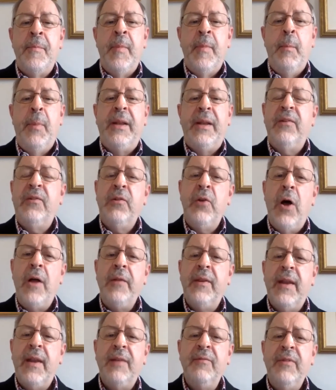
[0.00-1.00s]
But it's not
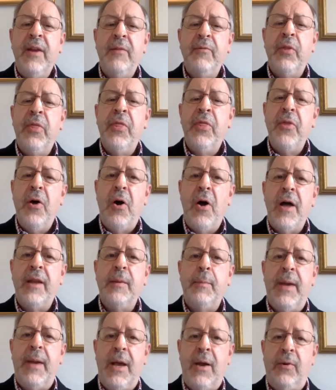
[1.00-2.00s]
that I've never thought
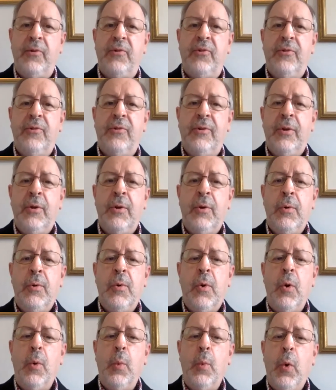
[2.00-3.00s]
about
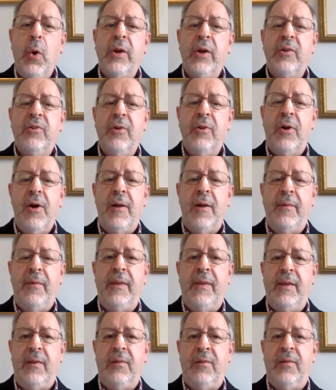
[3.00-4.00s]
or worked on
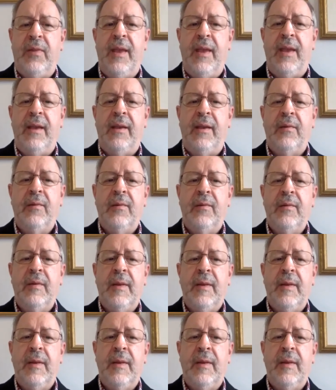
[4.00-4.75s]
these things.